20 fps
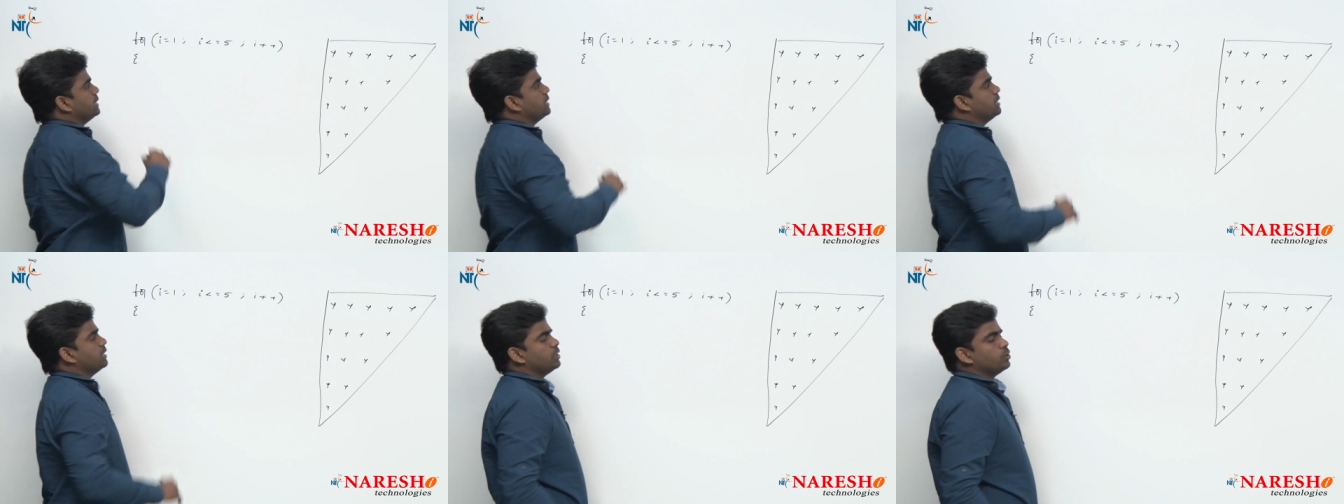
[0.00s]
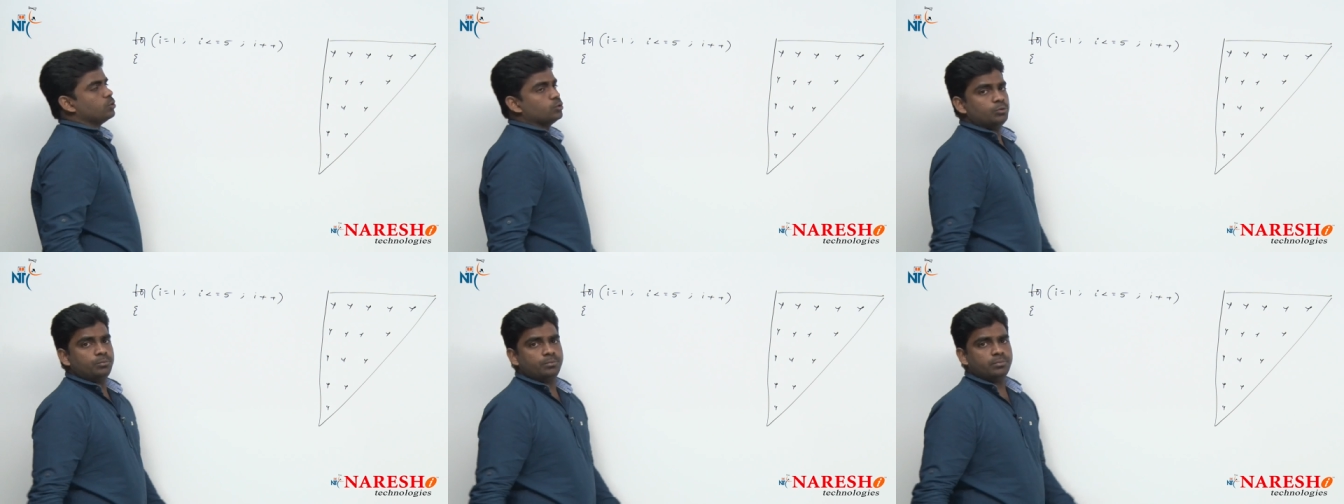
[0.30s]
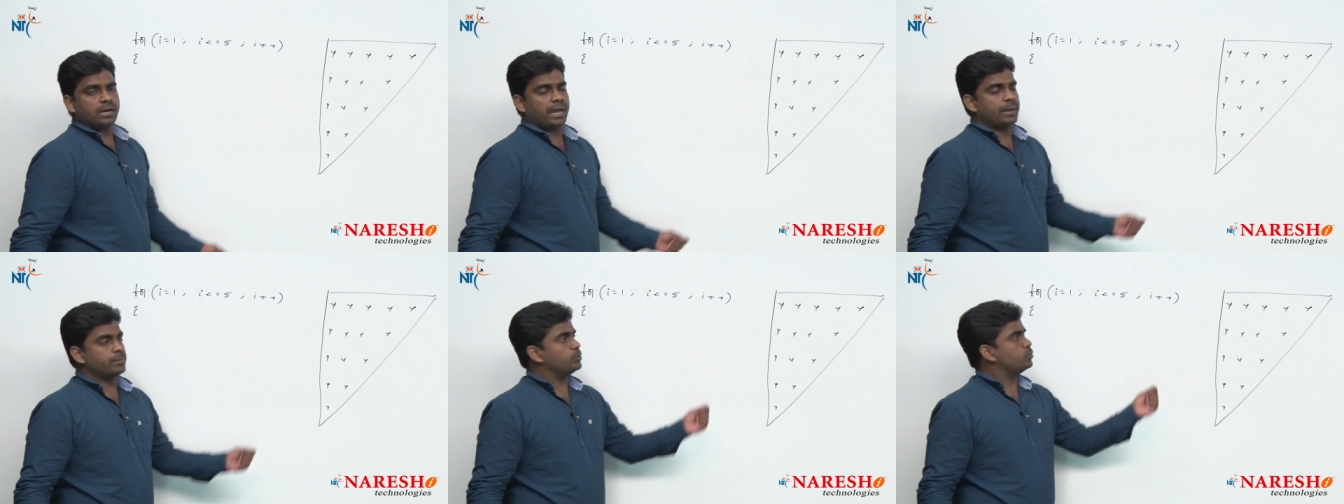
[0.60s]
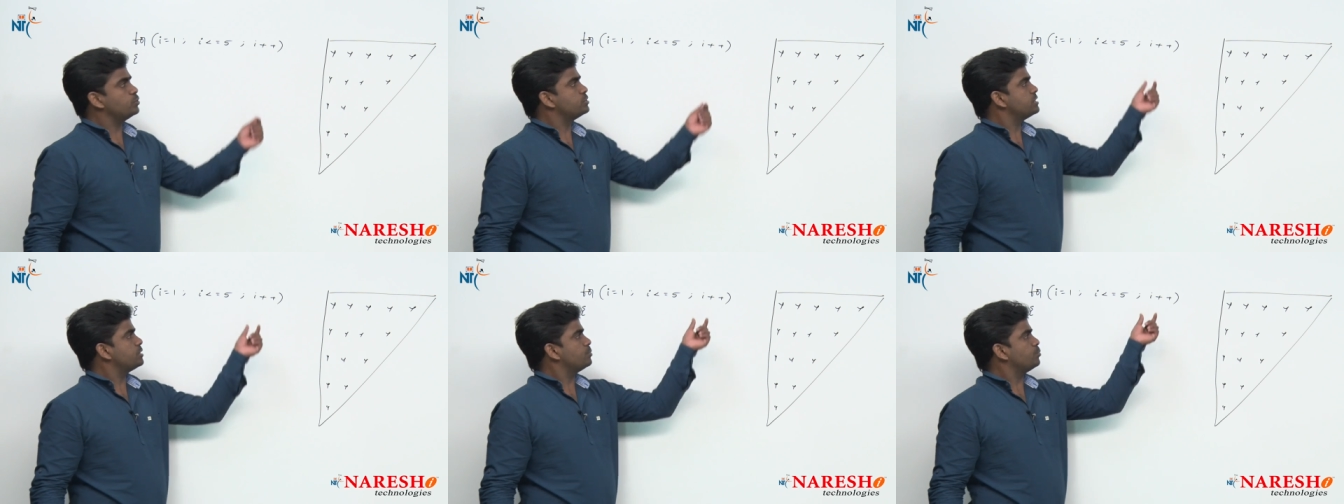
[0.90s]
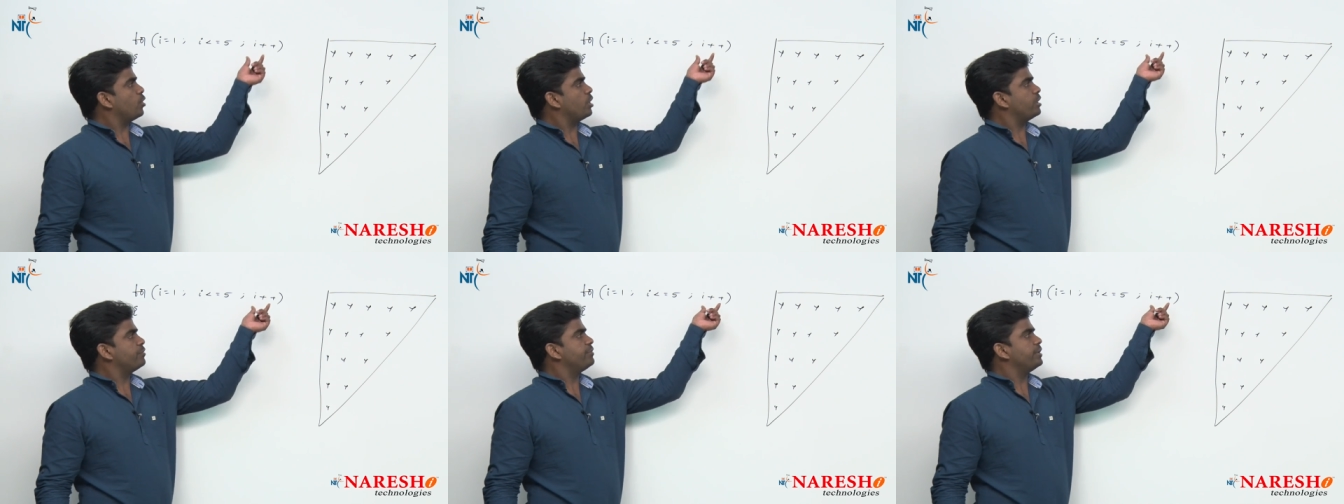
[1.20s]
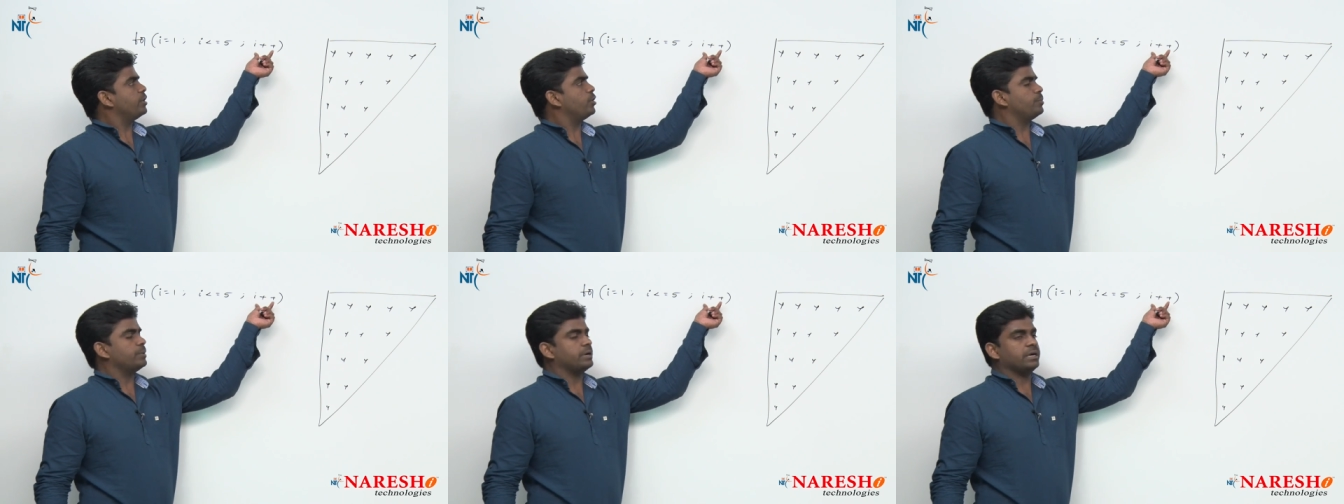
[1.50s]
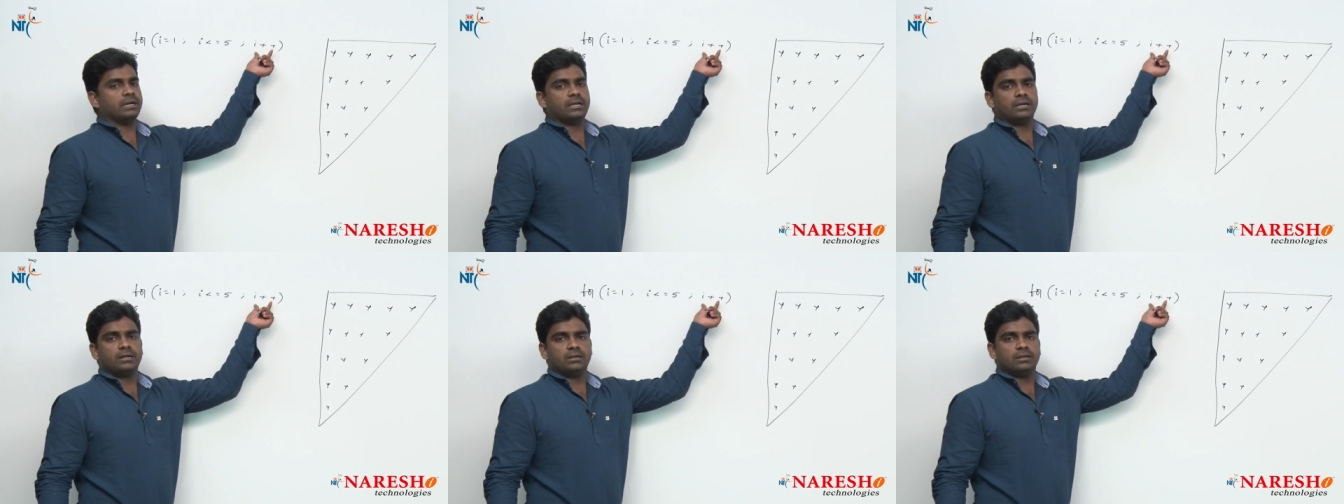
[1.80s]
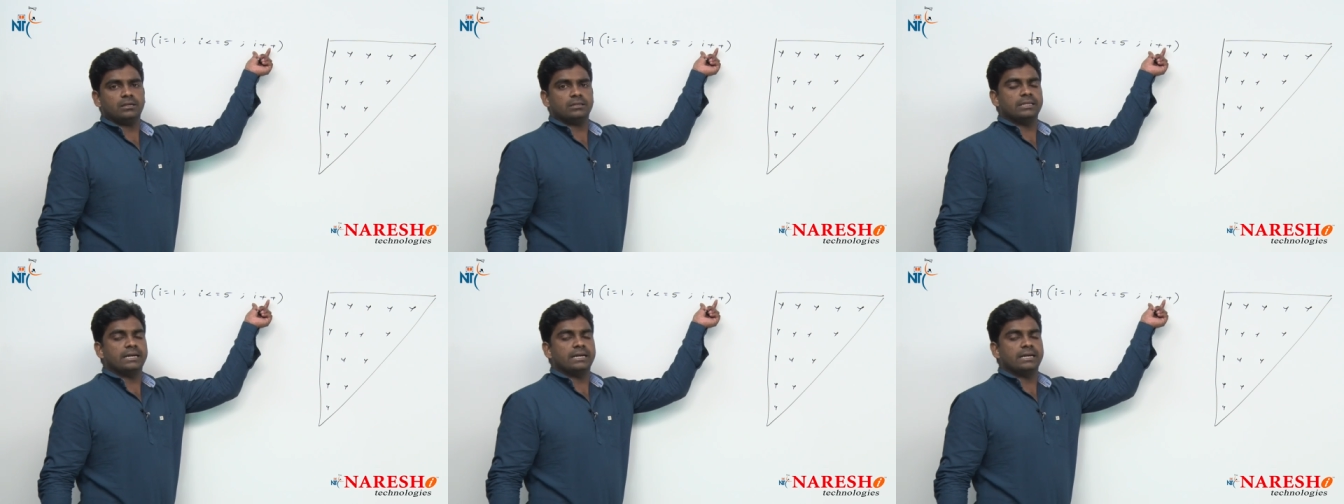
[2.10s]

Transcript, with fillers: inner loop, I am using modify operator,